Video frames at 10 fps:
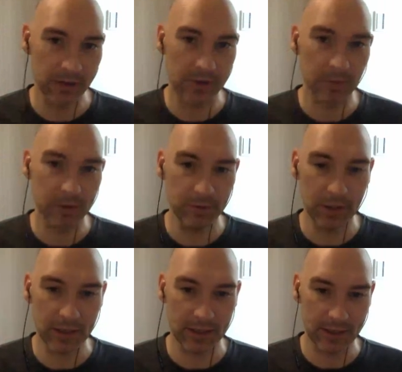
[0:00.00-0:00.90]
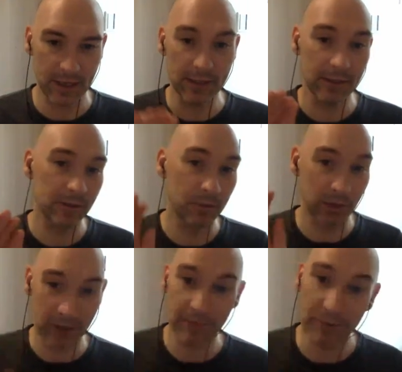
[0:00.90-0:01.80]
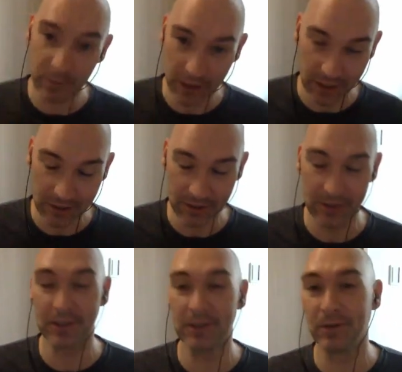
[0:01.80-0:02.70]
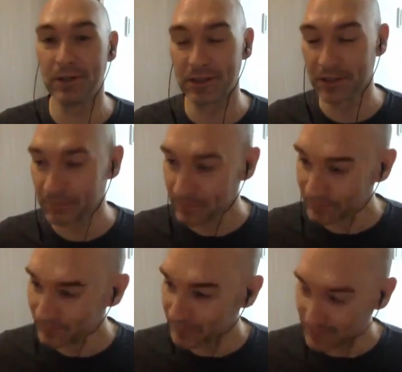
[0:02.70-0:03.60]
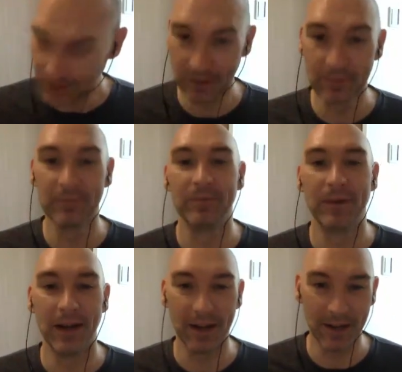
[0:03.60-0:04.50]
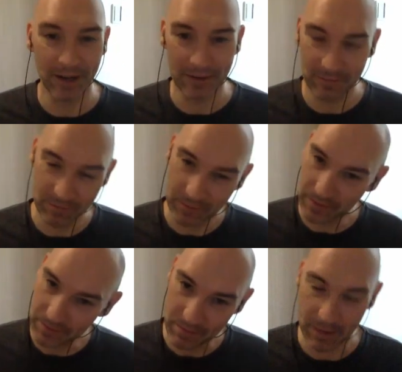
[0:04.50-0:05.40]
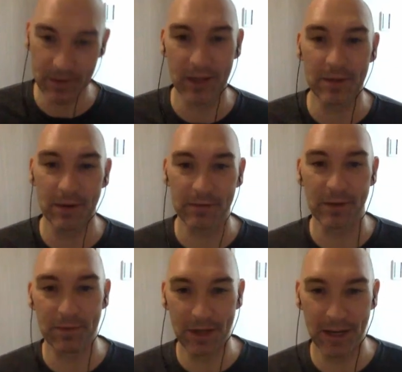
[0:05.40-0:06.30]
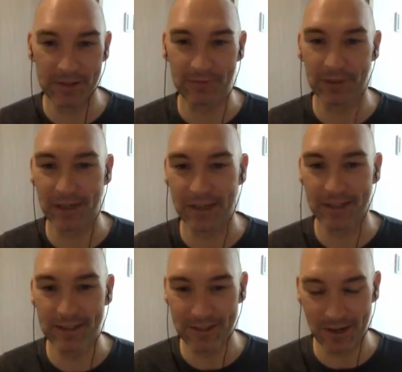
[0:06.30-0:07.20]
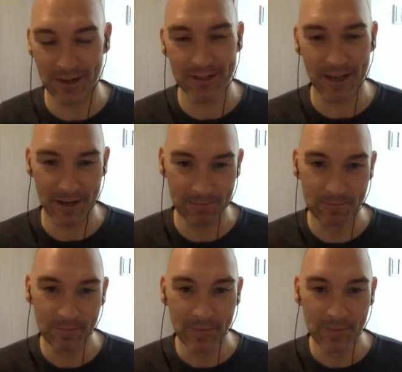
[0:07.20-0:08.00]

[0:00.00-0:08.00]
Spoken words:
is supposed to be getting sent into a government agency, which, maybe not the best reputation for getting things done on time.